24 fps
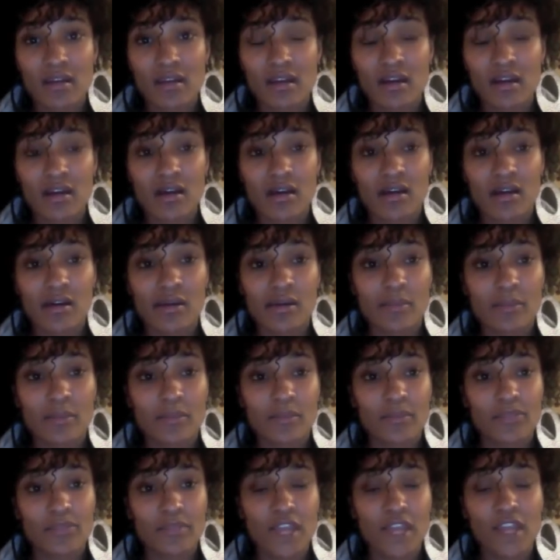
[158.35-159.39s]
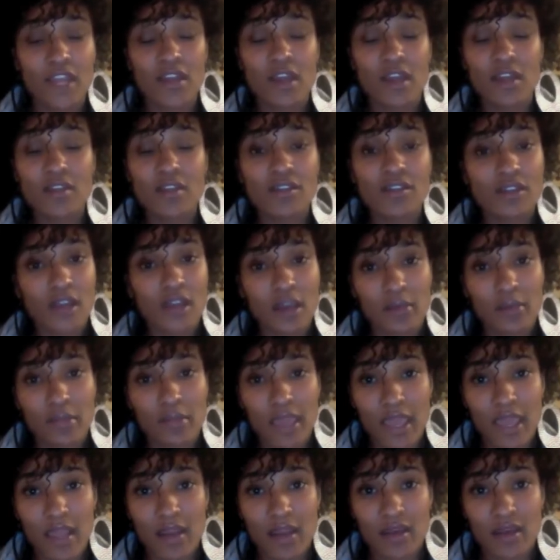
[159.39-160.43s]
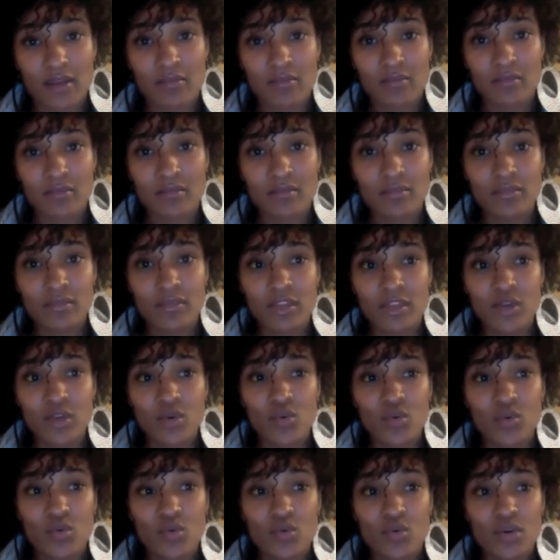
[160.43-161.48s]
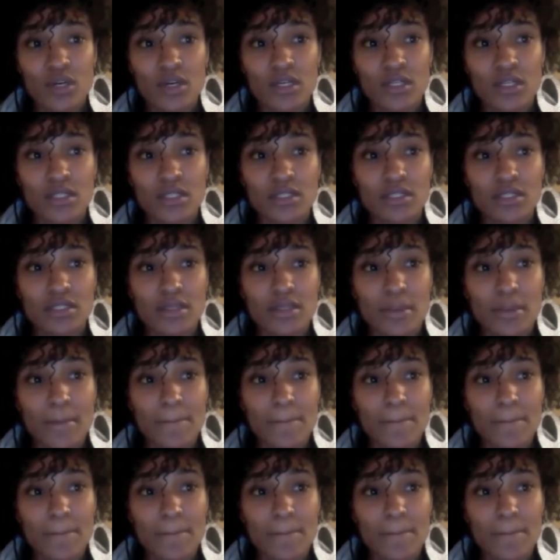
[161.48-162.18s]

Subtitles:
another young man who was